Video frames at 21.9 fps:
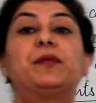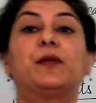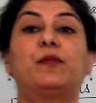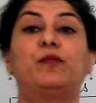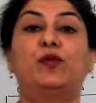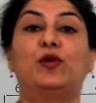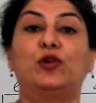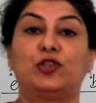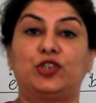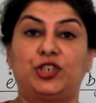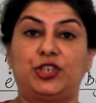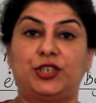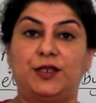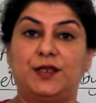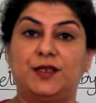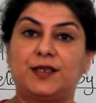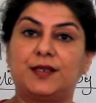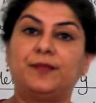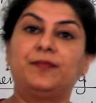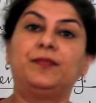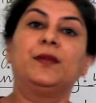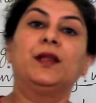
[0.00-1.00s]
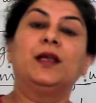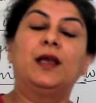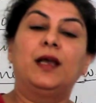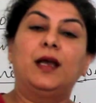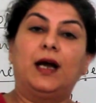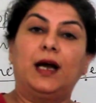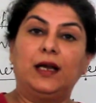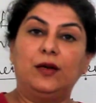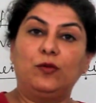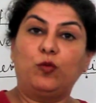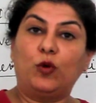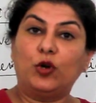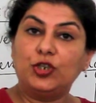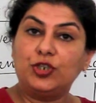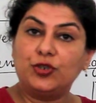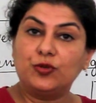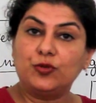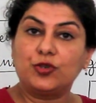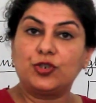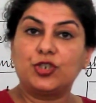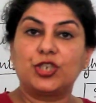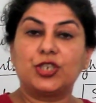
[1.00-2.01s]
proportions. I want
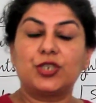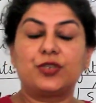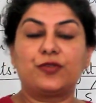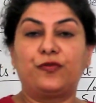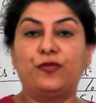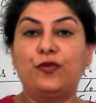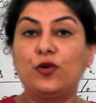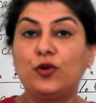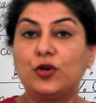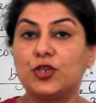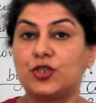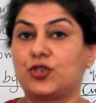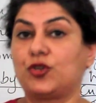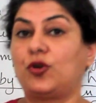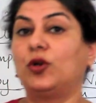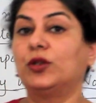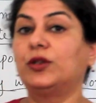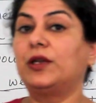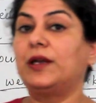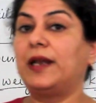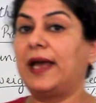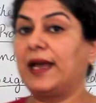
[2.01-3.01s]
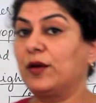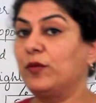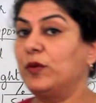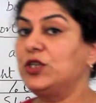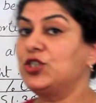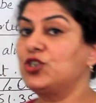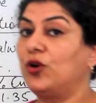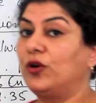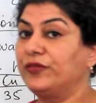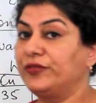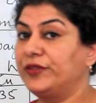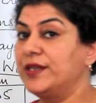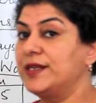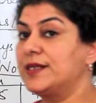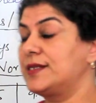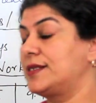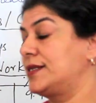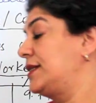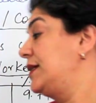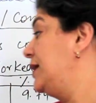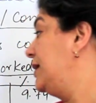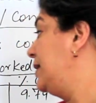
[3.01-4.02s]
you to just focus on the language of
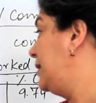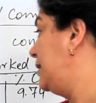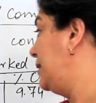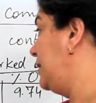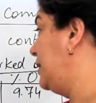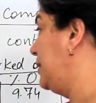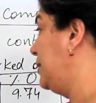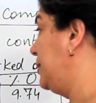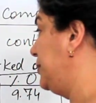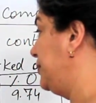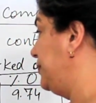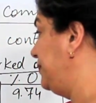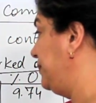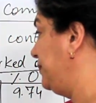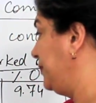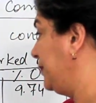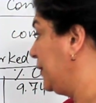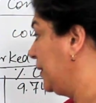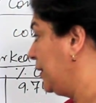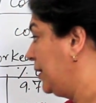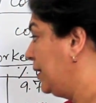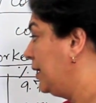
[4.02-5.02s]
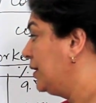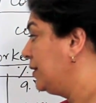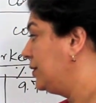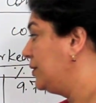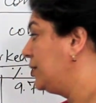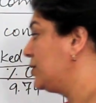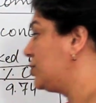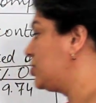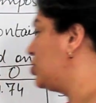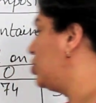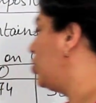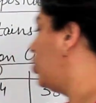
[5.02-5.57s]
this law. This